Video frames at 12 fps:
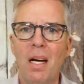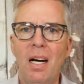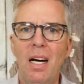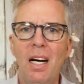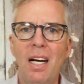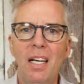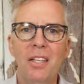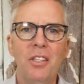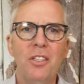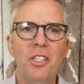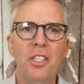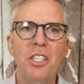Hi,
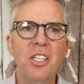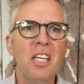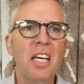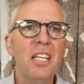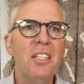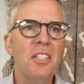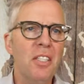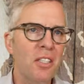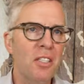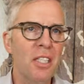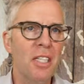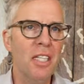this is just a test.
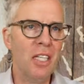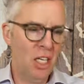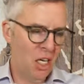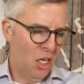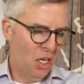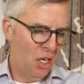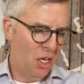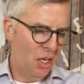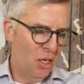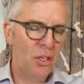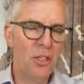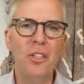It's
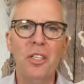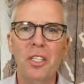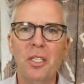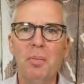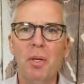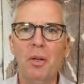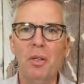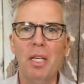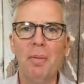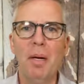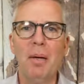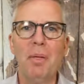just about
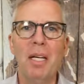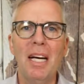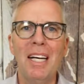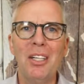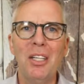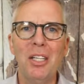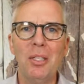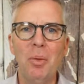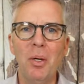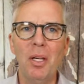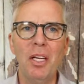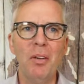coming up to 9 o'clock in the
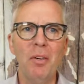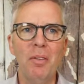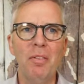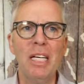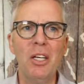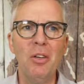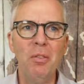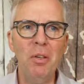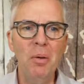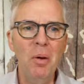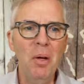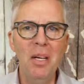morning here in
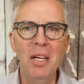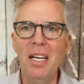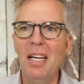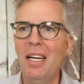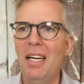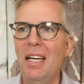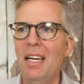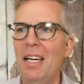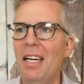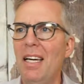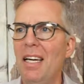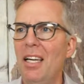Vancouver.
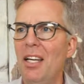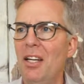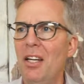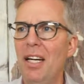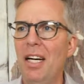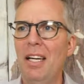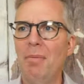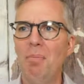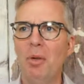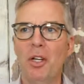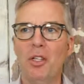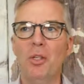And I'm
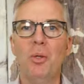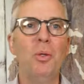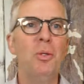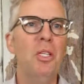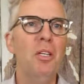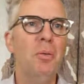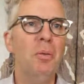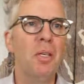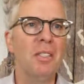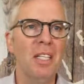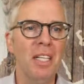not sure who's here because